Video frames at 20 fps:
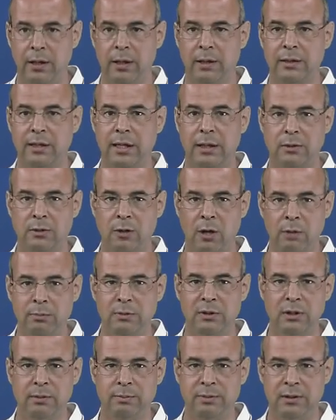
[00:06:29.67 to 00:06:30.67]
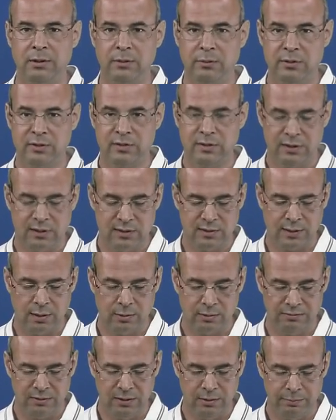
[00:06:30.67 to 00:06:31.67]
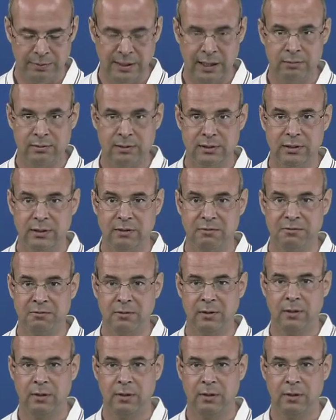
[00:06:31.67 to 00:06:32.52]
can commonly be used instead of an imperative,